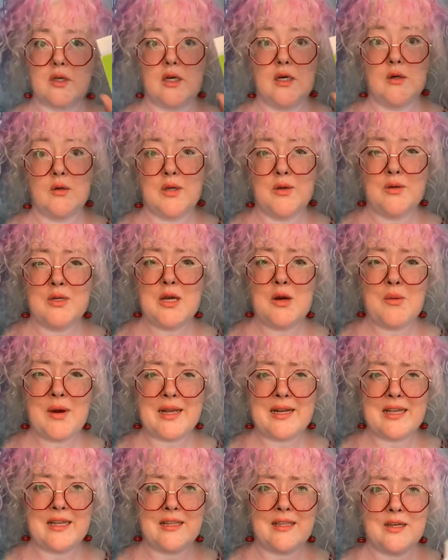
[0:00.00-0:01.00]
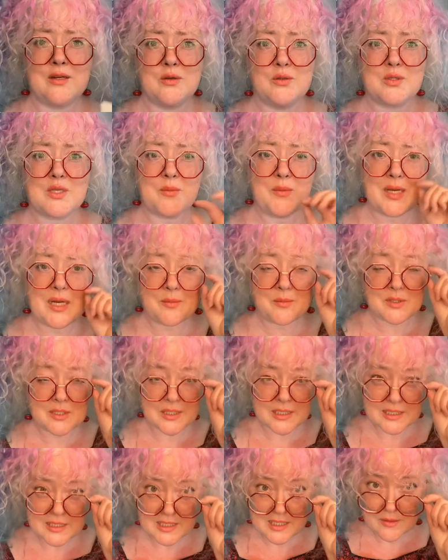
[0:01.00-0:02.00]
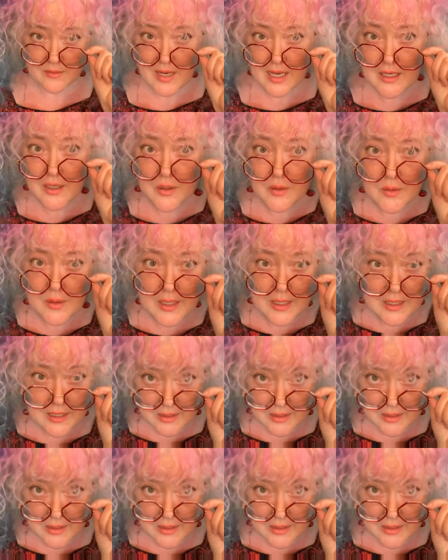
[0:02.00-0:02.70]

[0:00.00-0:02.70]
Oh, you know I need those. I mean, I'm seriously a raccoon, and I